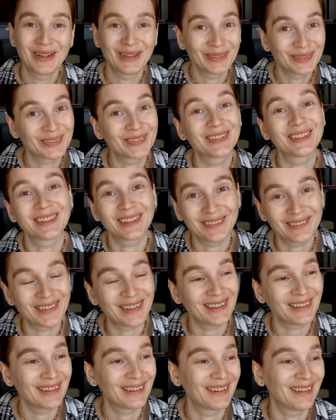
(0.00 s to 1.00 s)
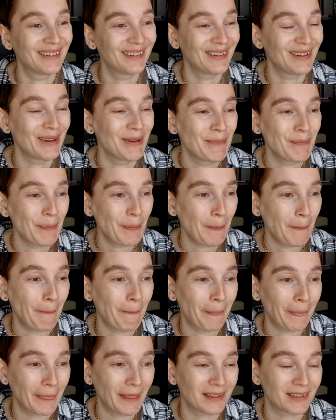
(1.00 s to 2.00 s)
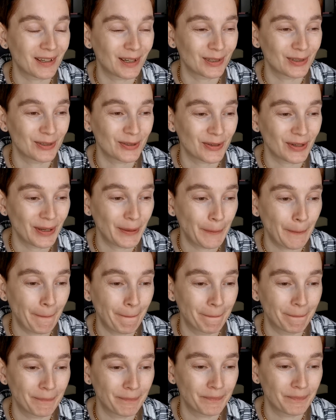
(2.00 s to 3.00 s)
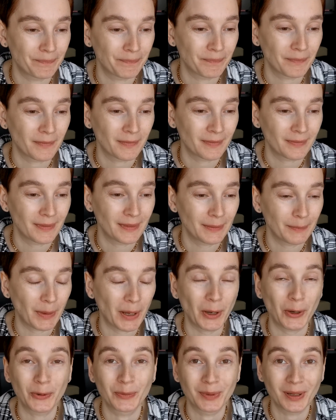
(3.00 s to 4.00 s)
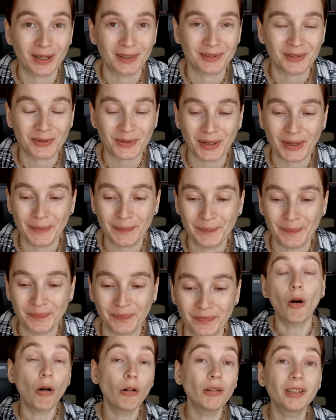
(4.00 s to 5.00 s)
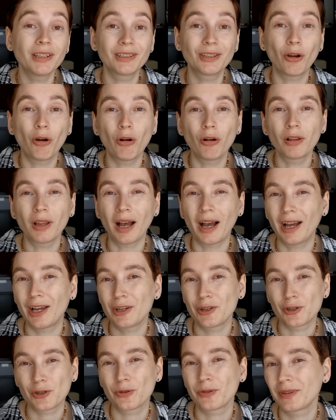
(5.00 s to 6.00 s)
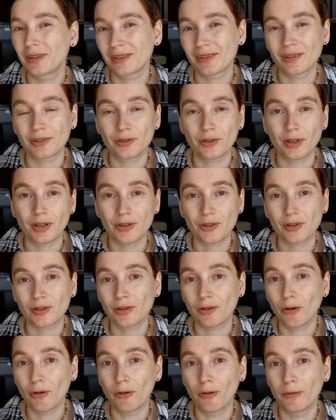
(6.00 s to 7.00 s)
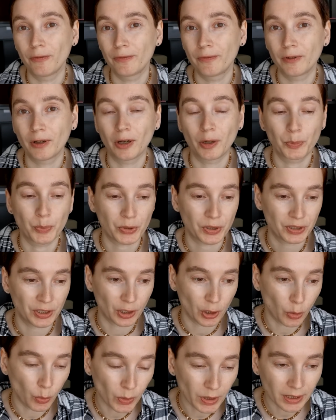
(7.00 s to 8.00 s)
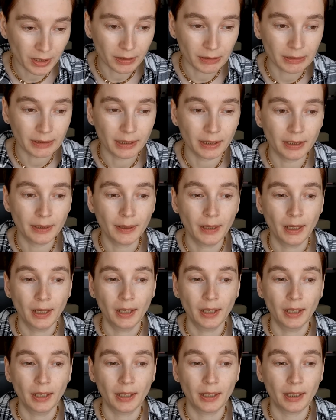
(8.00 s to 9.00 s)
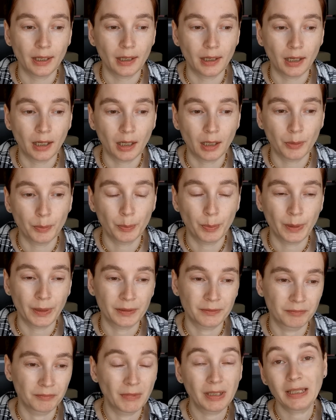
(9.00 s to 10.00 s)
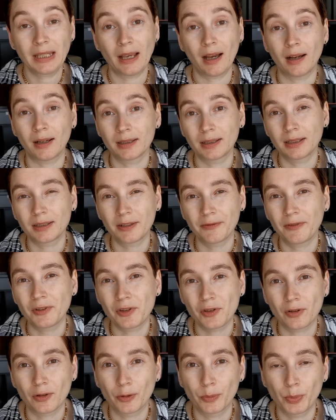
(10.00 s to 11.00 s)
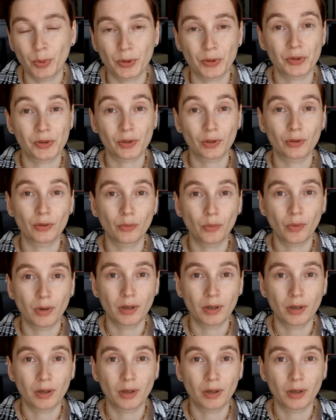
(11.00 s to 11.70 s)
of leaving that country, my home country. All in all, I shook the situation off pretty quickly, but yeah, that official person